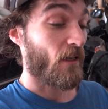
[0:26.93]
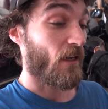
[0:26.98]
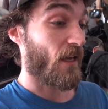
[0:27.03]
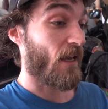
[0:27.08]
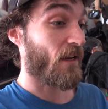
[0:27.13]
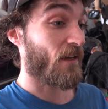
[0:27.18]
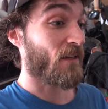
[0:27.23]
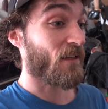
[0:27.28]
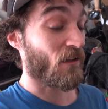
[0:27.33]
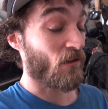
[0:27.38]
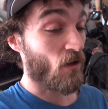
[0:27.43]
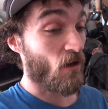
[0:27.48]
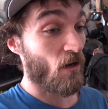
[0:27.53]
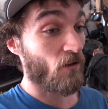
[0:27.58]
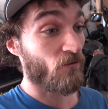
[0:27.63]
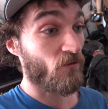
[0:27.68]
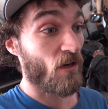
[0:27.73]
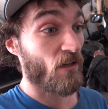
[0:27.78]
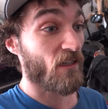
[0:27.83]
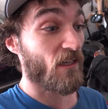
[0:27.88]
And in the
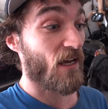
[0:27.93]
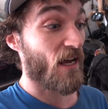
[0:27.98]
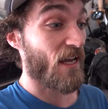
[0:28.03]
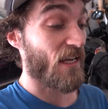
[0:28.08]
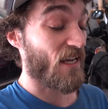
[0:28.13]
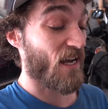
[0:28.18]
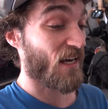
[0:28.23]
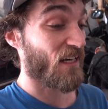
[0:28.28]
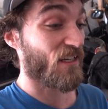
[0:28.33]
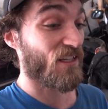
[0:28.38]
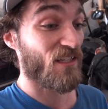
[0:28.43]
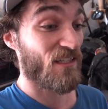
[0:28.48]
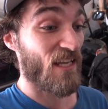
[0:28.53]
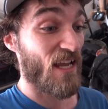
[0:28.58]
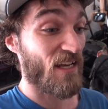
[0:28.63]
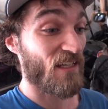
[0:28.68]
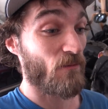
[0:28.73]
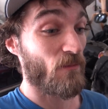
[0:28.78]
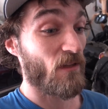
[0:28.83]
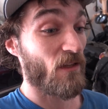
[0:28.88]
long run, I kind of just
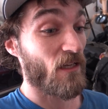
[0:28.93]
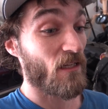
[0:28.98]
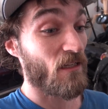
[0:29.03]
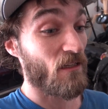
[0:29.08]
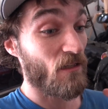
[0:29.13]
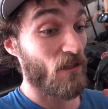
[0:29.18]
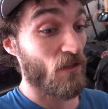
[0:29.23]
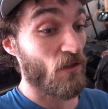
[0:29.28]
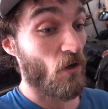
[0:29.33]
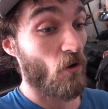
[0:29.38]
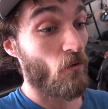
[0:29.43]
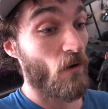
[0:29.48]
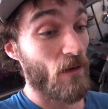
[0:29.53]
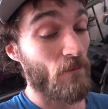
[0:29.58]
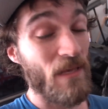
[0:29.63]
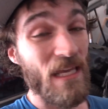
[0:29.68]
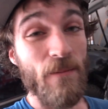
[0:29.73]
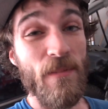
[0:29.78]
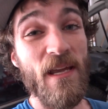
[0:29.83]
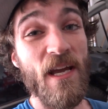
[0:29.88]
had to be like, you know
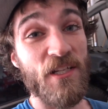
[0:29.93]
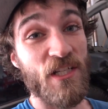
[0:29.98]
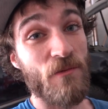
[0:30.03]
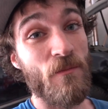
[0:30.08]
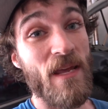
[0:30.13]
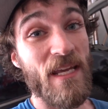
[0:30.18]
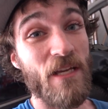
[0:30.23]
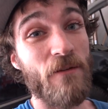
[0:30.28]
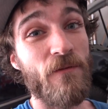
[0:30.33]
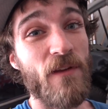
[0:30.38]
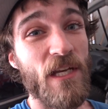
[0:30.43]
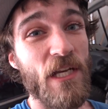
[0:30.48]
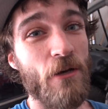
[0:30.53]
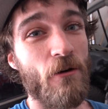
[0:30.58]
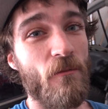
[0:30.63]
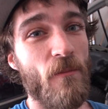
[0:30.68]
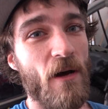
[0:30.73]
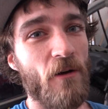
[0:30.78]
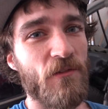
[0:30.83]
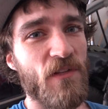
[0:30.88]
what, maybe I should make a
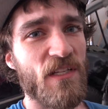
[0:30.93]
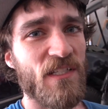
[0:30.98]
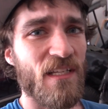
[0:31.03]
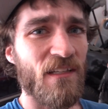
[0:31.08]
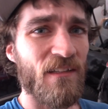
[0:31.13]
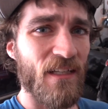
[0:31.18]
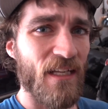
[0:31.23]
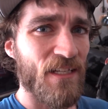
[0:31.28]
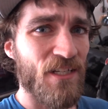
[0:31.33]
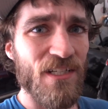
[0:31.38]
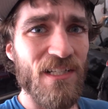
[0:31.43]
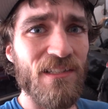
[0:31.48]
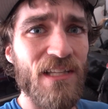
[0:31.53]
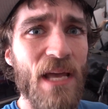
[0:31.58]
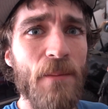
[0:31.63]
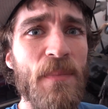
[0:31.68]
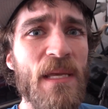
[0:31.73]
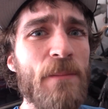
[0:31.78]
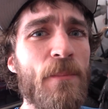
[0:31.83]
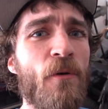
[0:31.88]
video about this and just
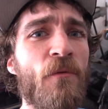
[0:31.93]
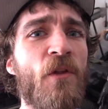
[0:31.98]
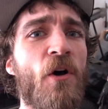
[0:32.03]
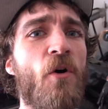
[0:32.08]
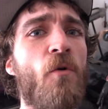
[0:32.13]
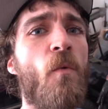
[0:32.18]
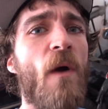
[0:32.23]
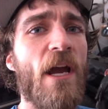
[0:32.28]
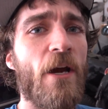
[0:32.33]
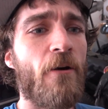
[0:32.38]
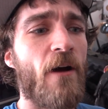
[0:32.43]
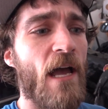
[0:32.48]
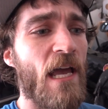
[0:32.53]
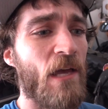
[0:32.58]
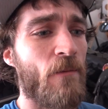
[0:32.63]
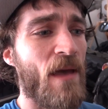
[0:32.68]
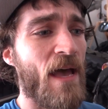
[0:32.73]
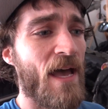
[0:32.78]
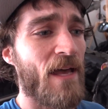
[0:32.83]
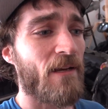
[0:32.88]
let people know where I
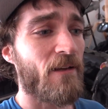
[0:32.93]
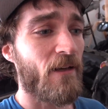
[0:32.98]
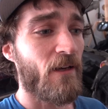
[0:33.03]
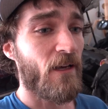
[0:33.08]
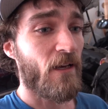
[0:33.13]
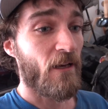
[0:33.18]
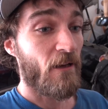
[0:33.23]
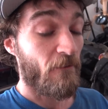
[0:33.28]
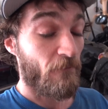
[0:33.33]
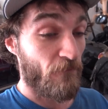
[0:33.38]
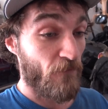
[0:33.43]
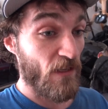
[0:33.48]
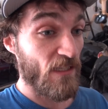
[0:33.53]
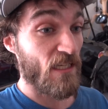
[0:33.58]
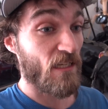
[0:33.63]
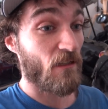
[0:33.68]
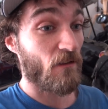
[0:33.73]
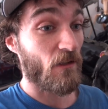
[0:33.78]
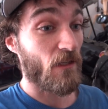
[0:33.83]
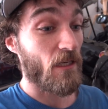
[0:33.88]
am at
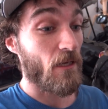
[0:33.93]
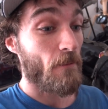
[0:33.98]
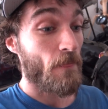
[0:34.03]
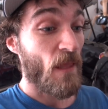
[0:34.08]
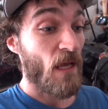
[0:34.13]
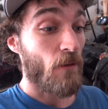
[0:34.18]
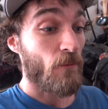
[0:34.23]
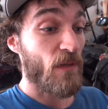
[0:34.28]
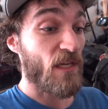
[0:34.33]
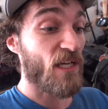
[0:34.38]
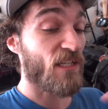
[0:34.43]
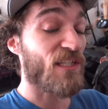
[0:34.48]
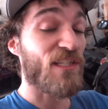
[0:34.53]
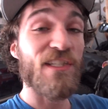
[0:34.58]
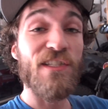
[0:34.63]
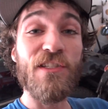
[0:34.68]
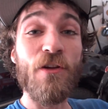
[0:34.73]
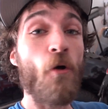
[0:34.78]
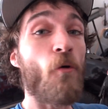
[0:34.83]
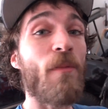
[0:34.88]
physically, because
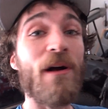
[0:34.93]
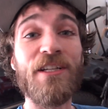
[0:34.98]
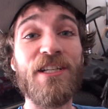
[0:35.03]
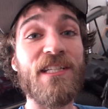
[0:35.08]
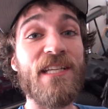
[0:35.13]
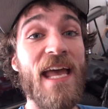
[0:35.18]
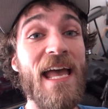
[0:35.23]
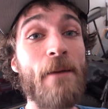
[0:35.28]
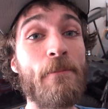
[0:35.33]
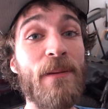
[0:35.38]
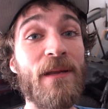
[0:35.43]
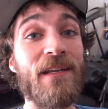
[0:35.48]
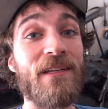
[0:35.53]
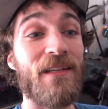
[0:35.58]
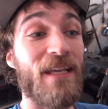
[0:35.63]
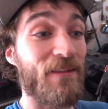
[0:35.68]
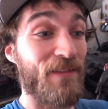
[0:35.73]
so much has happened.